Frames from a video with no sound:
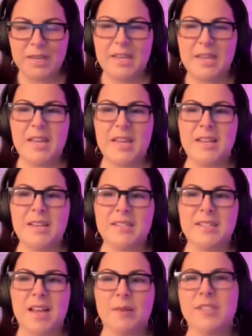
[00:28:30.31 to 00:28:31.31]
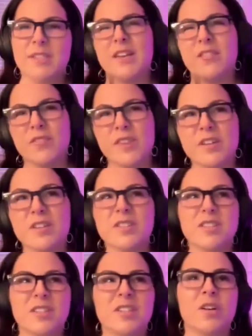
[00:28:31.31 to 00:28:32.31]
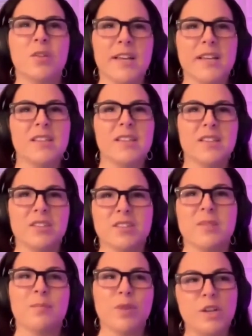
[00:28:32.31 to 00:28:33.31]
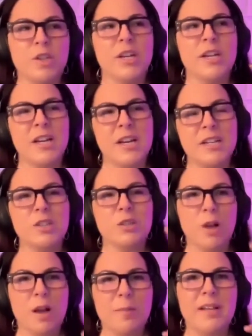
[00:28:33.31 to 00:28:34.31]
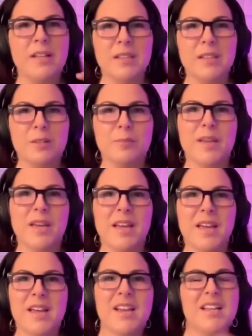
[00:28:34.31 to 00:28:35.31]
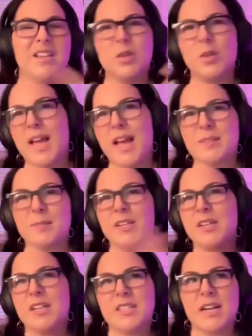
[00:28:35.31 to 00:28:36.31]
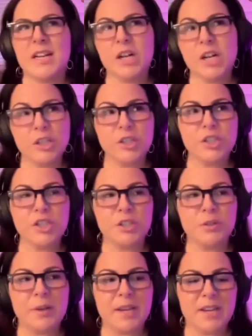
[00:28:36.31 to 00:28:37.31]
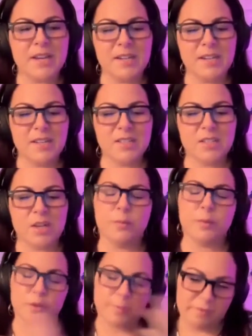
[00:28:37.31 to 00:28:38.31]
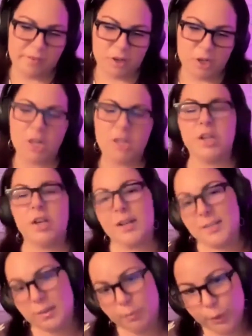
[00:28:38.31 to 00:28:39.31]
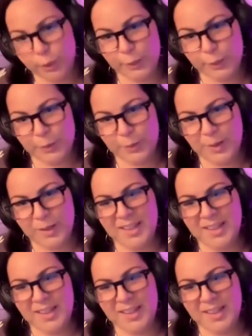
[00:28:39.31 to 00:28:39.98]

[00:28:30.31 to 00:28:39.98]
And I was like, it feels, like there's compression and it's throbbing a little bit. So they asked me to assign a color to it. So blue is my favorite color. I said blue.